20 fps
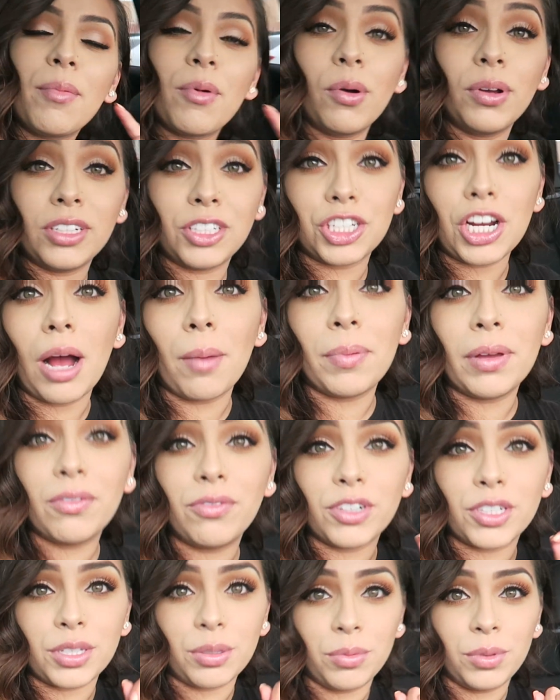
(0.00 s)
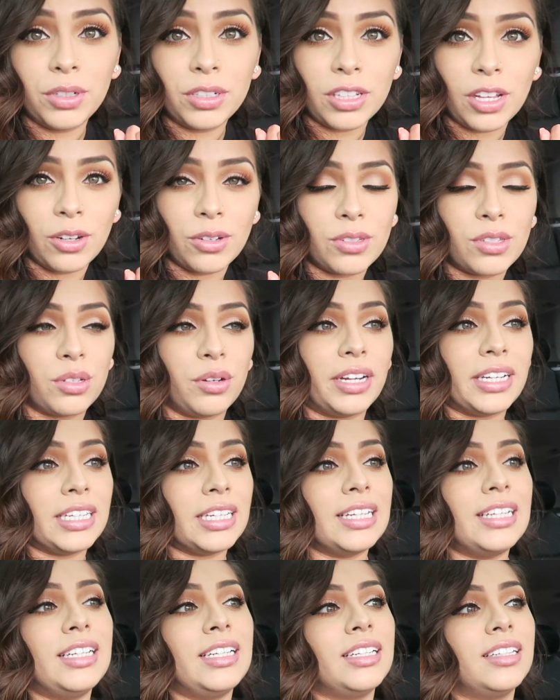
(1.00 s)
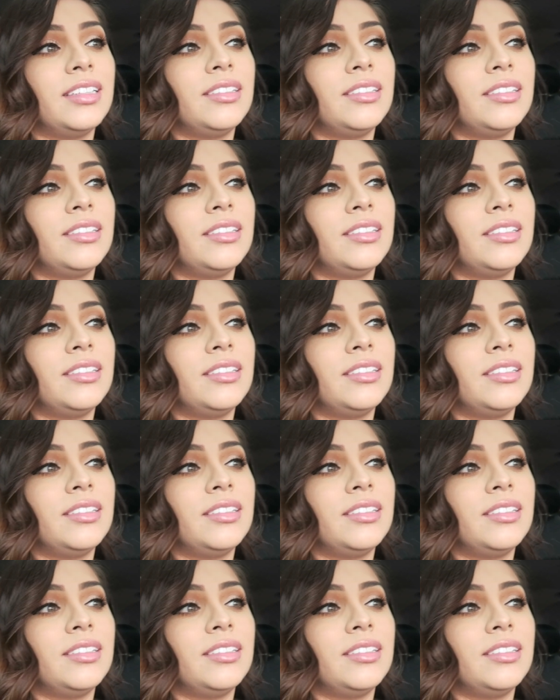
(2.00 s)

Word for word: I'm going shopping for some new clothes, so I need